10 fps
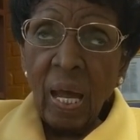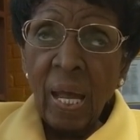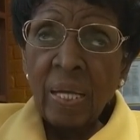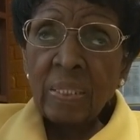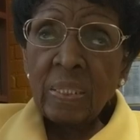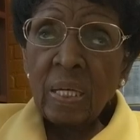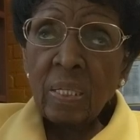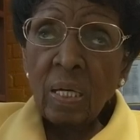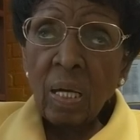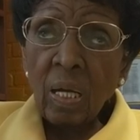And
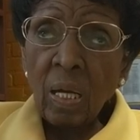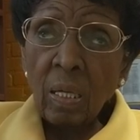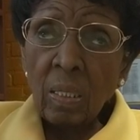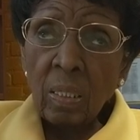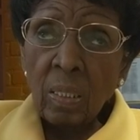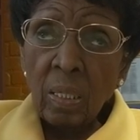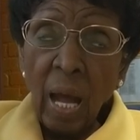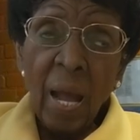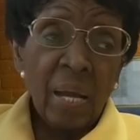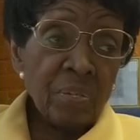
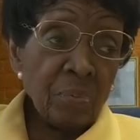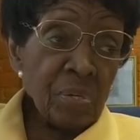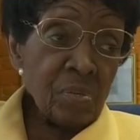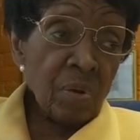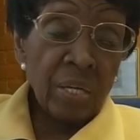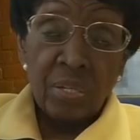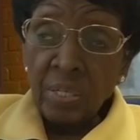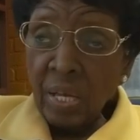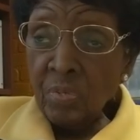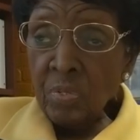I had 3 strikes
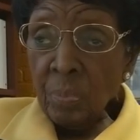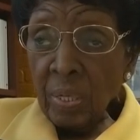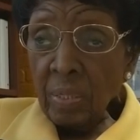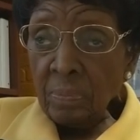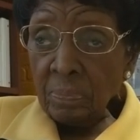against me.